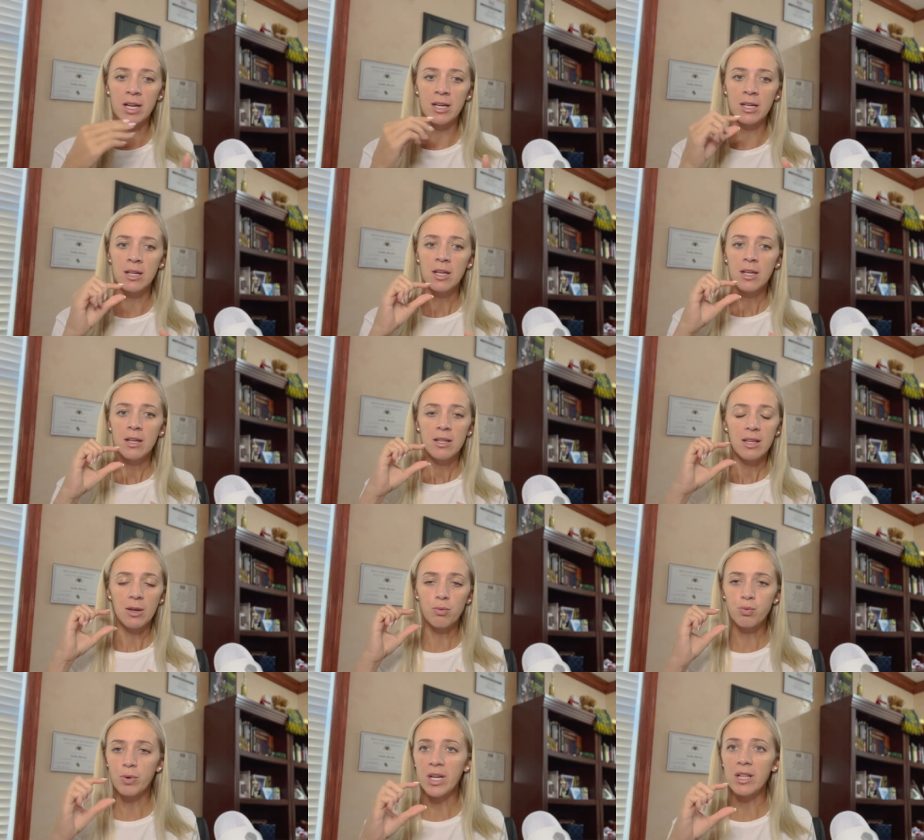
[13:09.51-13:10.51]
And
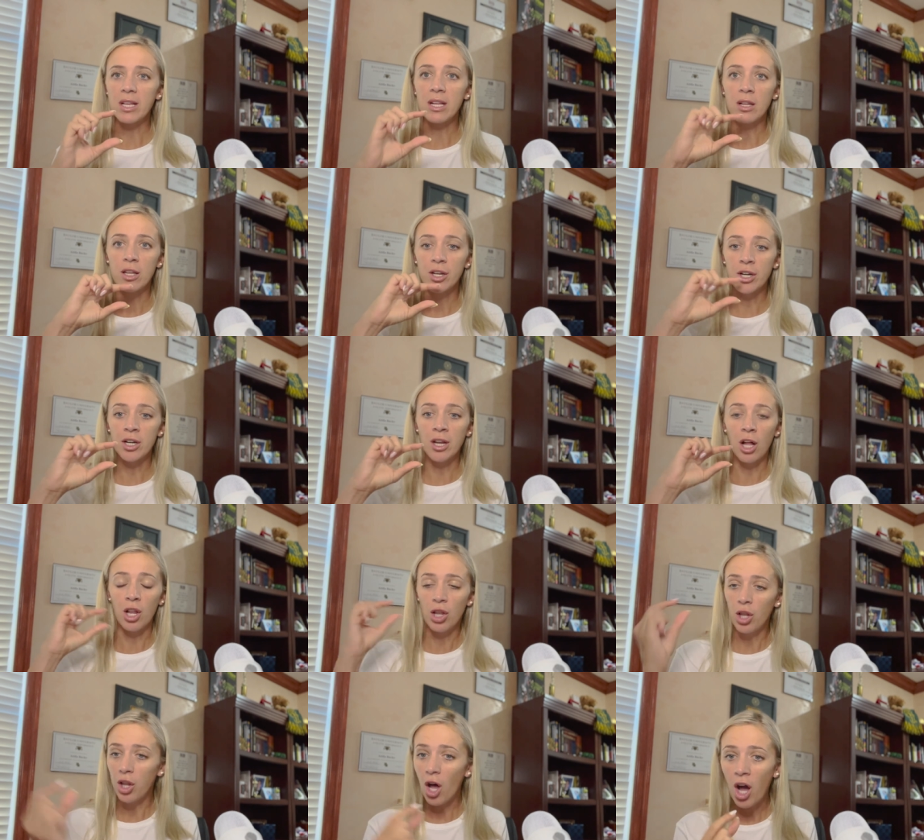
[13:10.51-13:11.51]
they really learn a
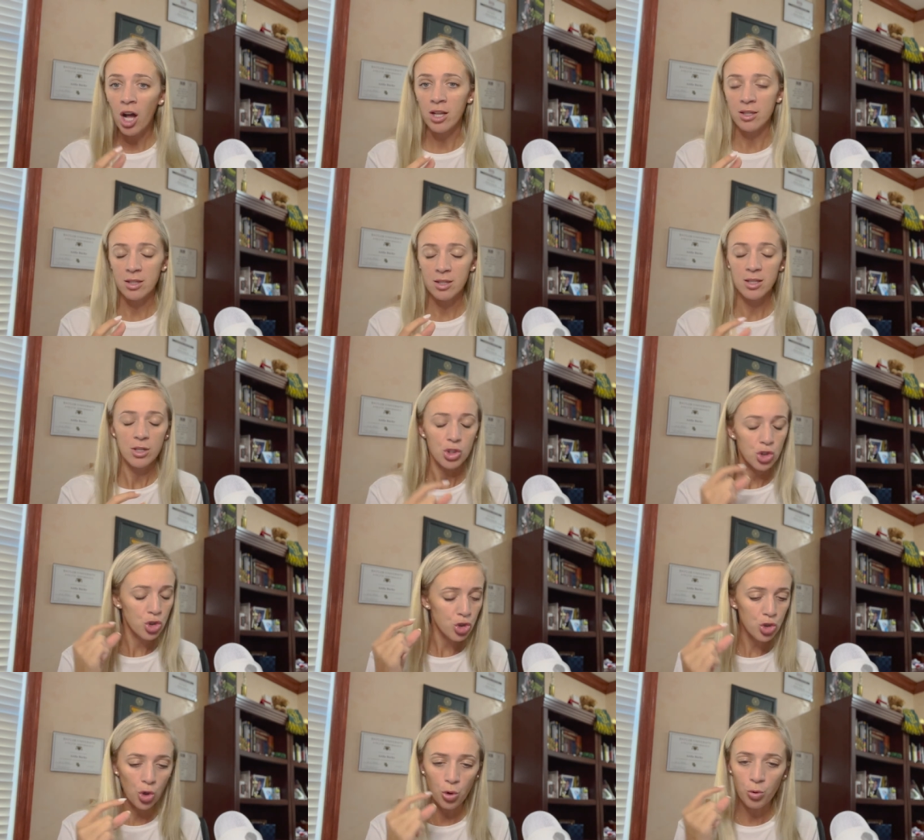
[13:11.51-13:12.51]
lot,
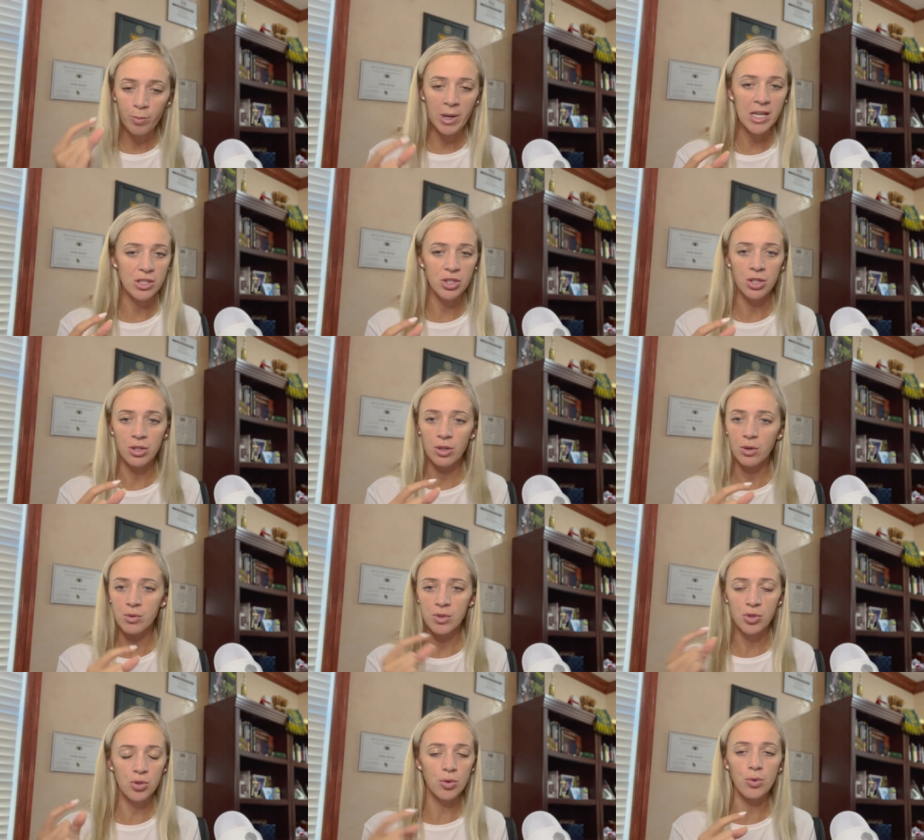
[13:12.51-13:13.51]
so much in
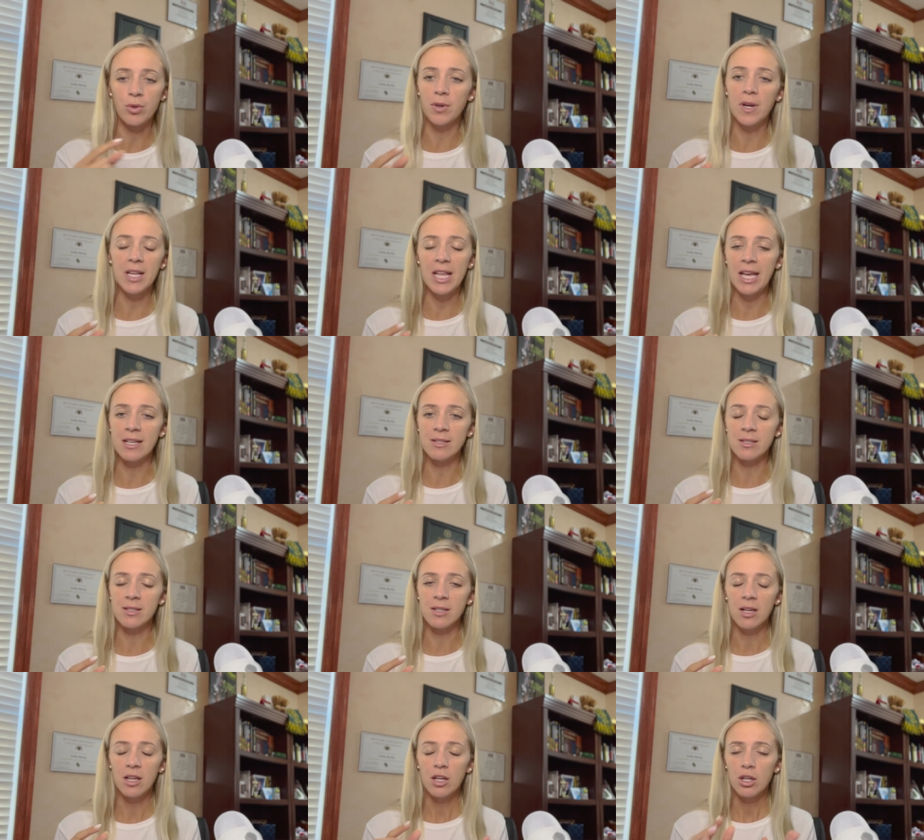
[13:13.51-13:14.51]
those two, three
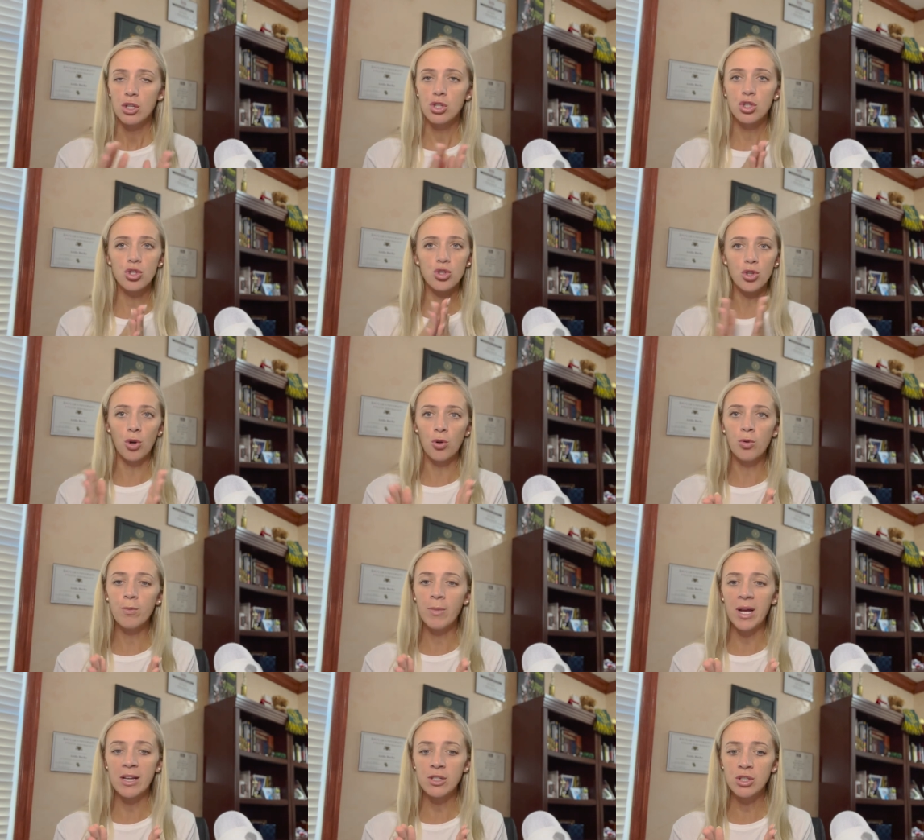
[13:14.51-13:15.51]
days. Yeah. So
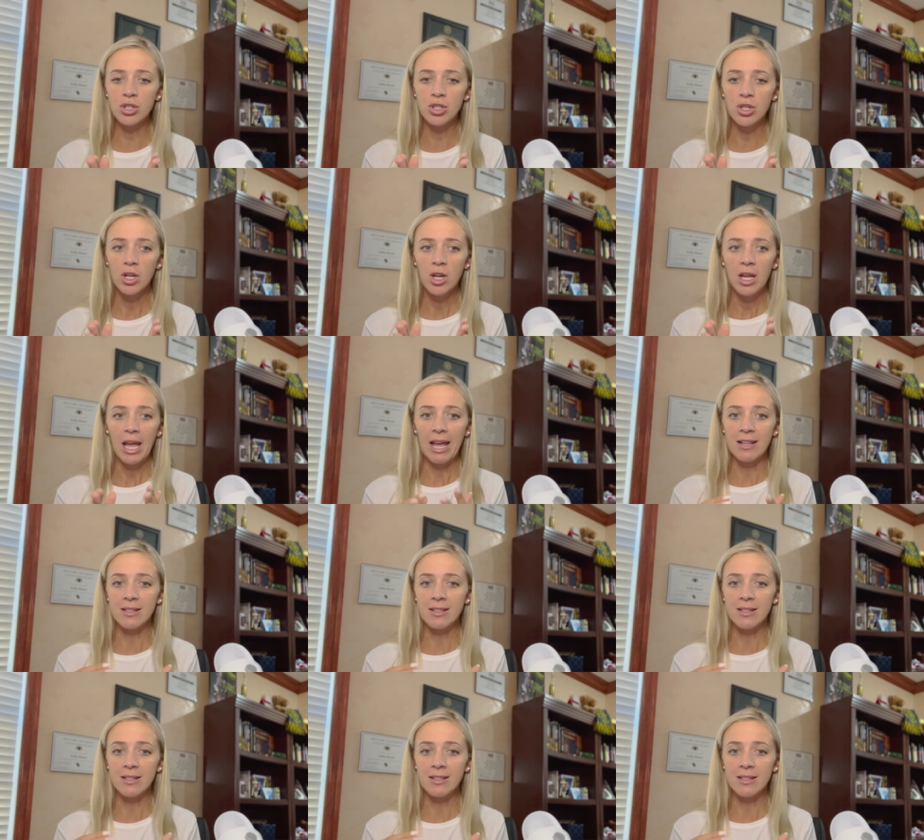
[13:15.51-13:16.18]
much.